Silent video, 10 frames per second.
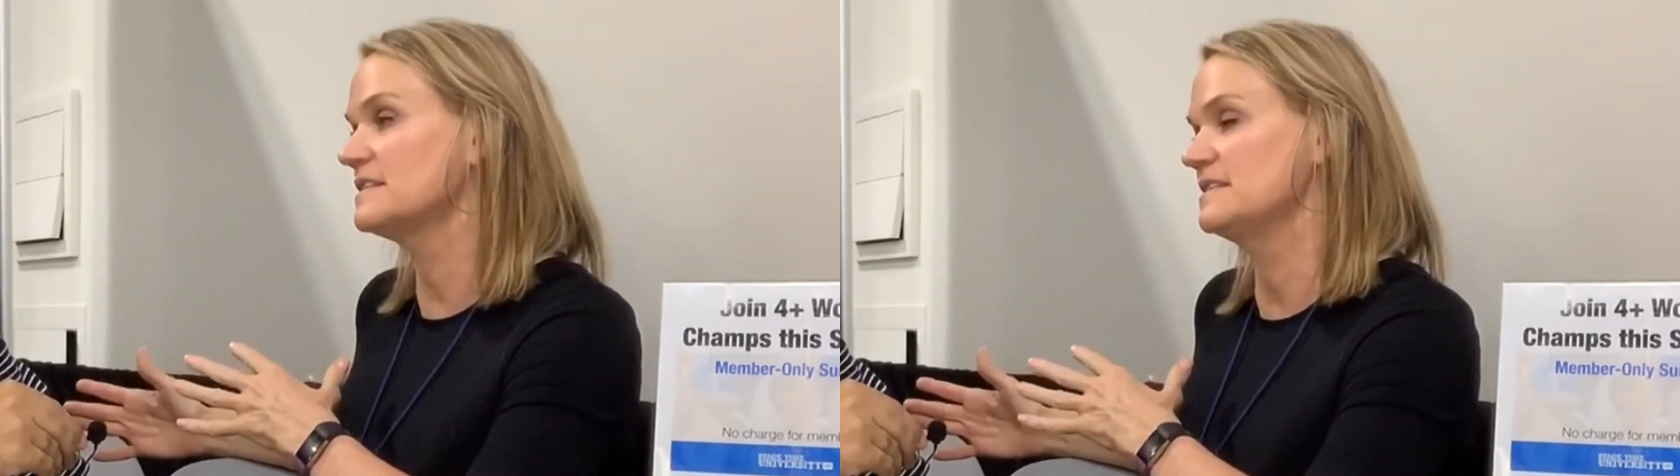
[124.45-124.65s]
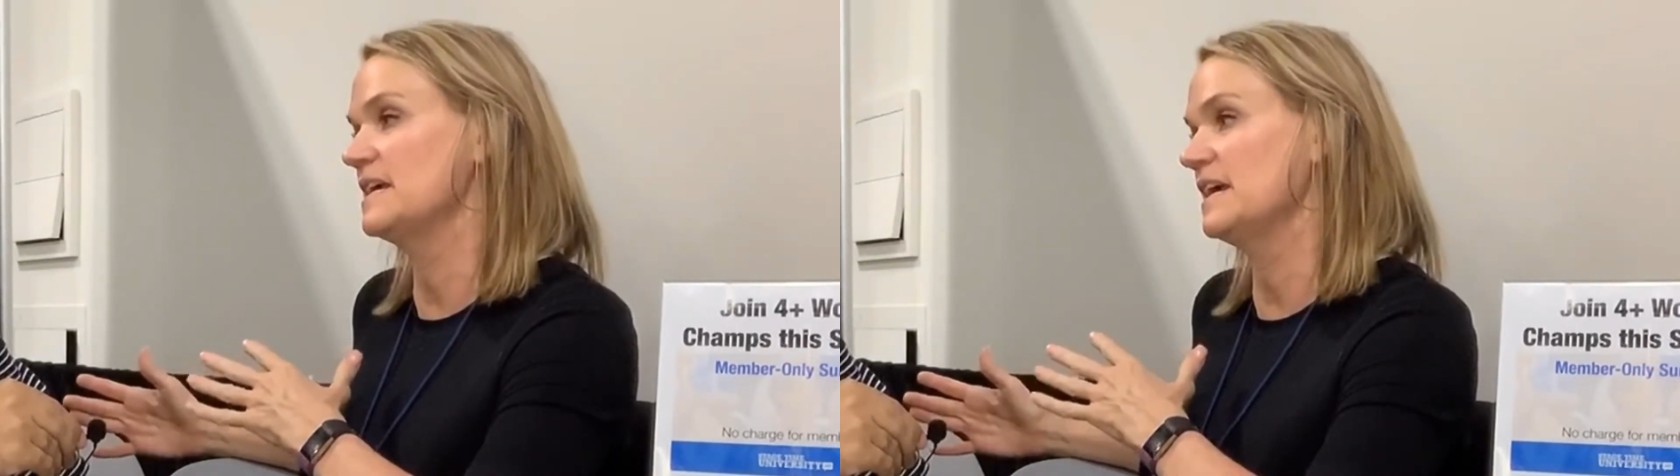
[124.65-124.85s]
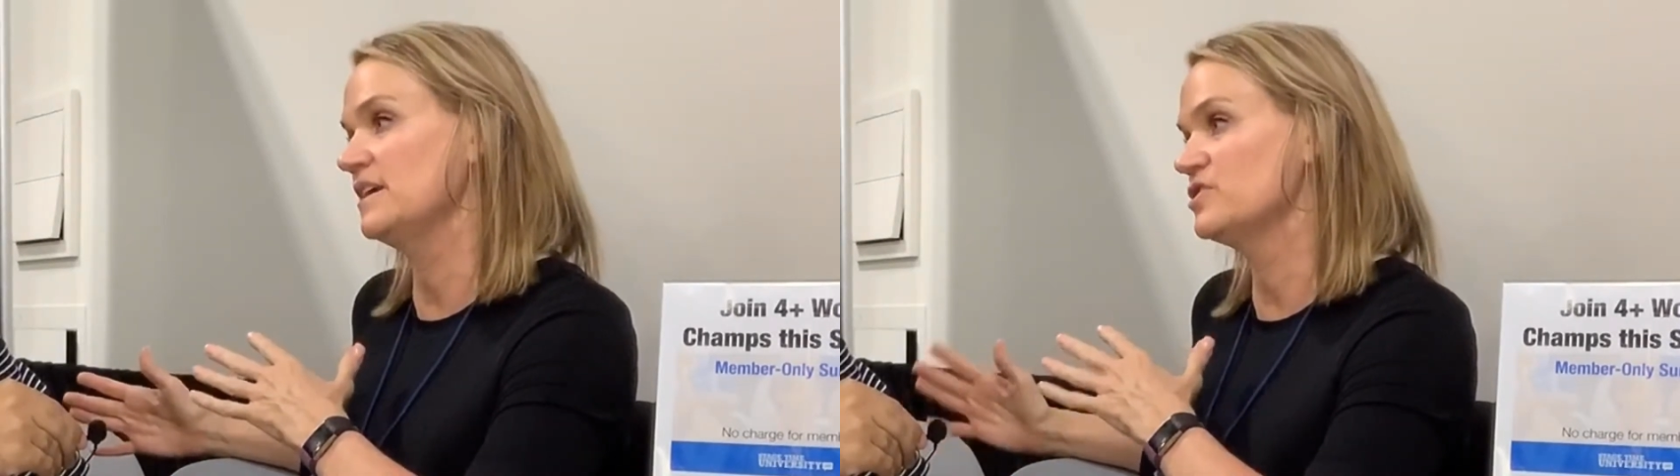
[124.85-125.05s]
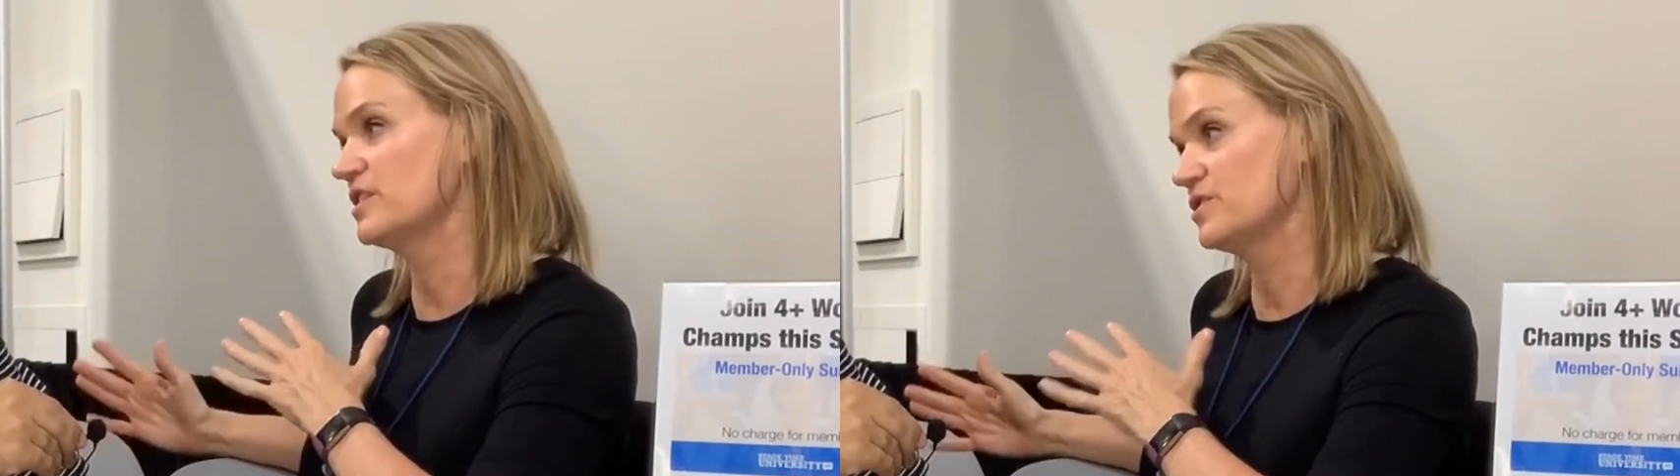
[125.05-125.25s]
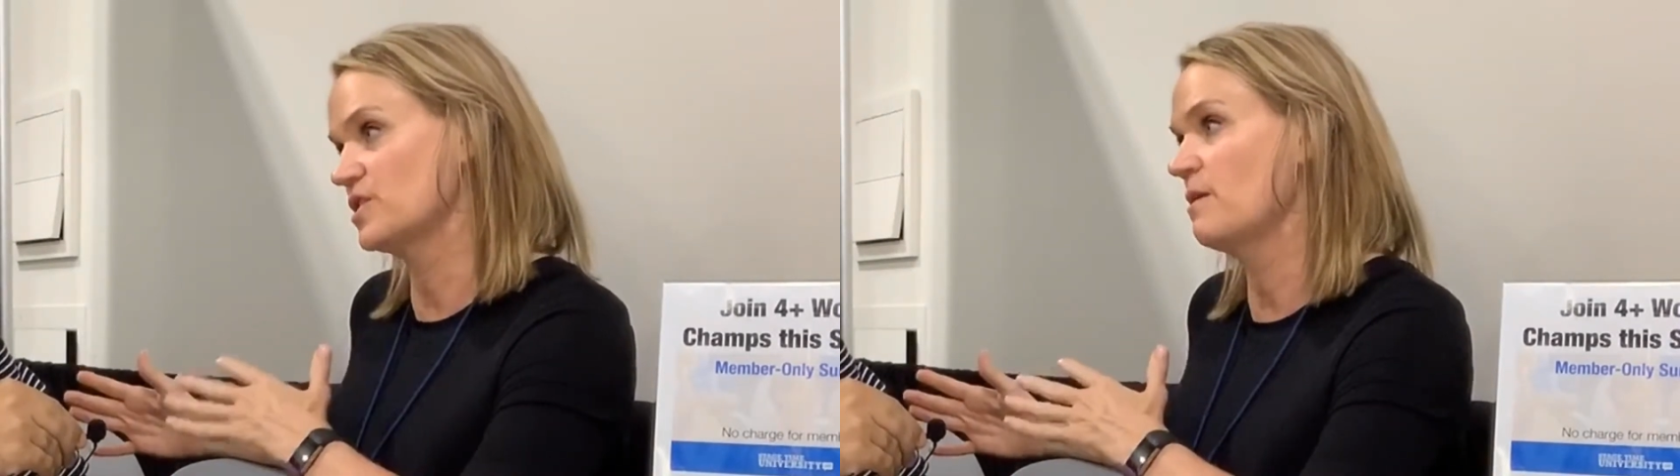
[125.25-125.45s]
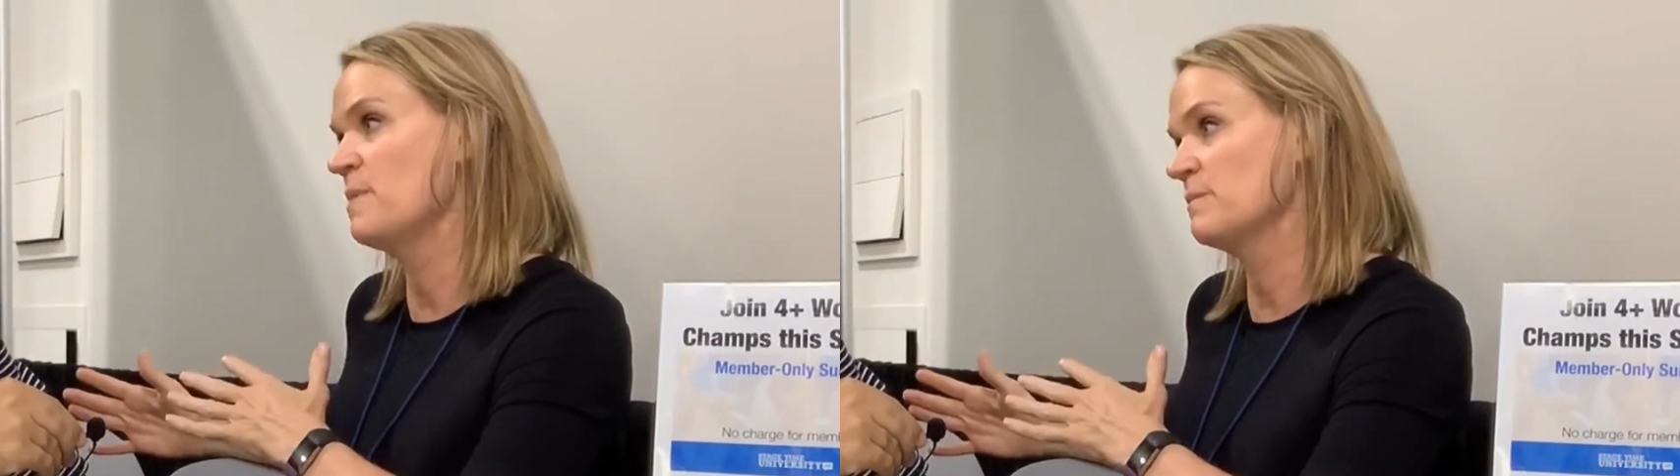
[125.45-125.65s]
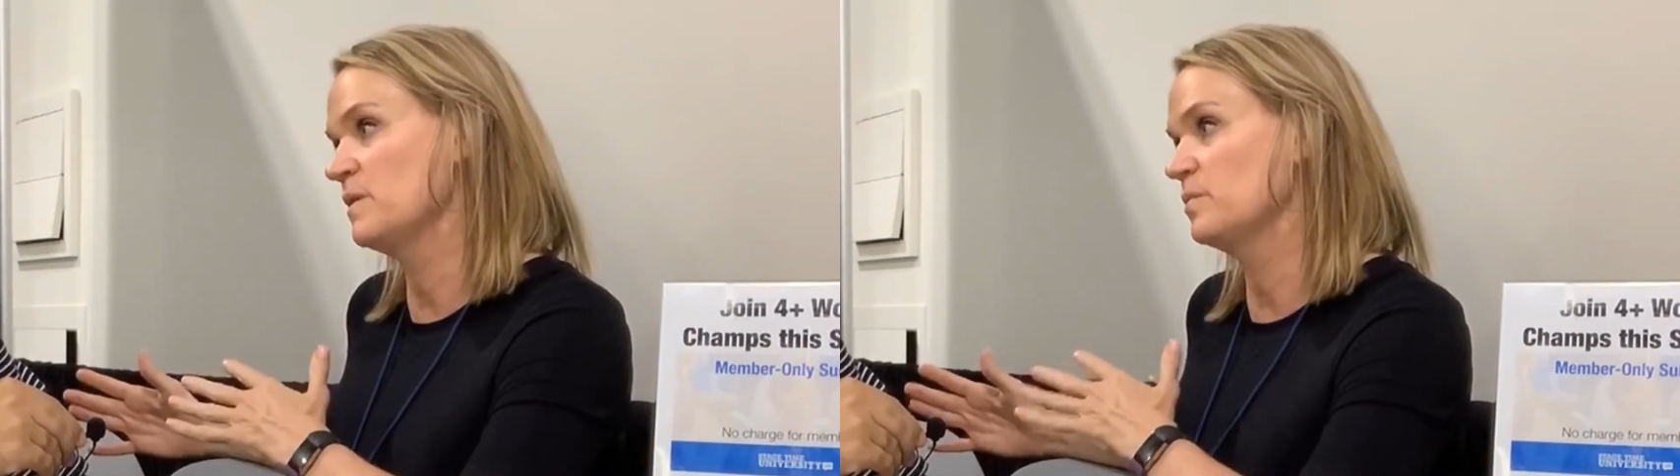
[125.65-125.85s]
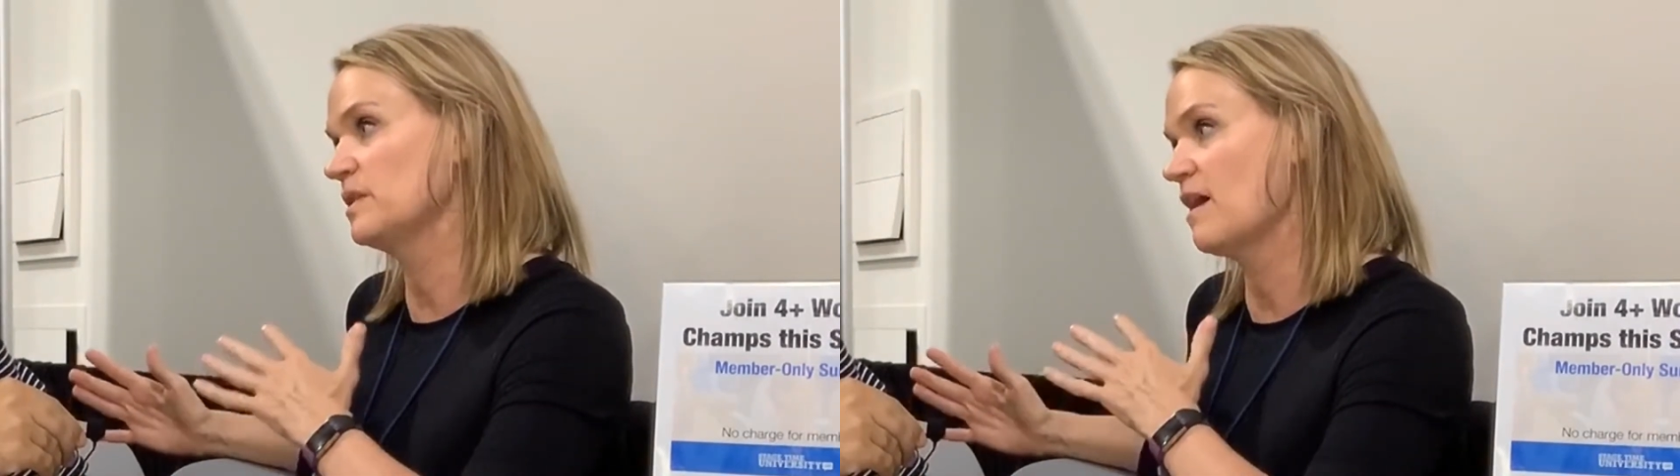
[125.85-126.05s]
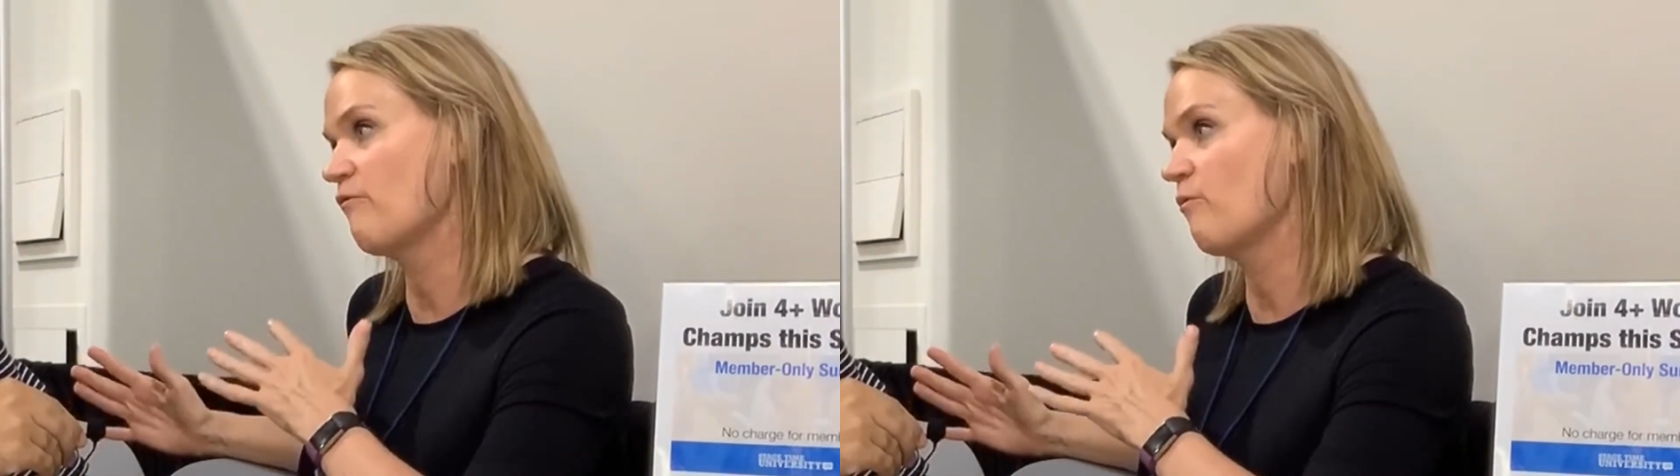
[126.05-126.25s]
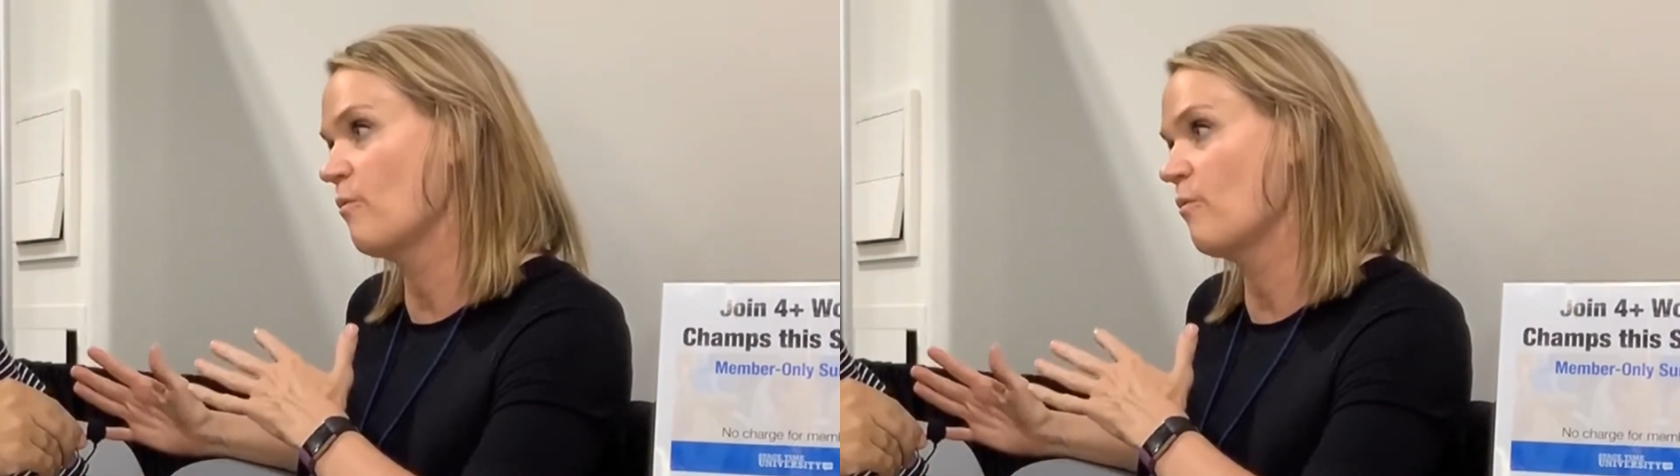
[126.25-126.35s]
stage and try and make people laugh.